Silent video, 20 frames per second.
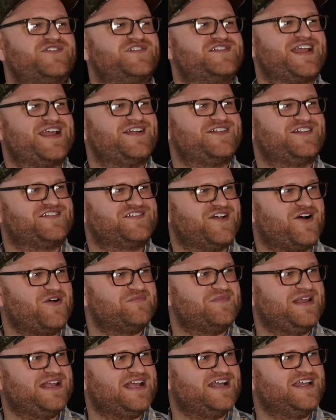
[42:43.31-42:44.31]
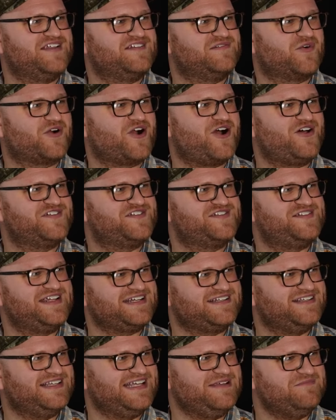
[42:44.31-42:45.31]
frontal scale assault because we're all
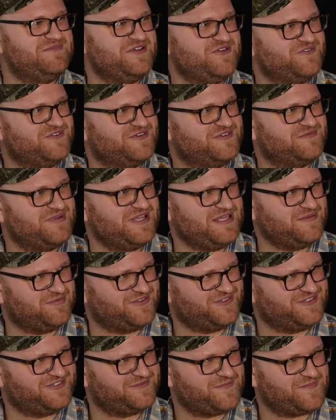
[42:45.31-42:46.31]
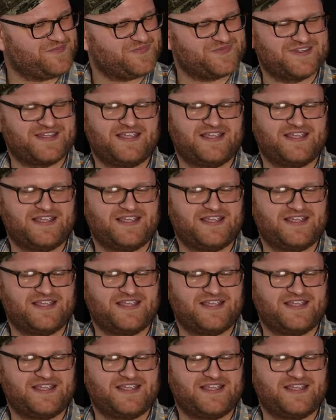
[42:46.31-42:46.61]
sickly mutant people.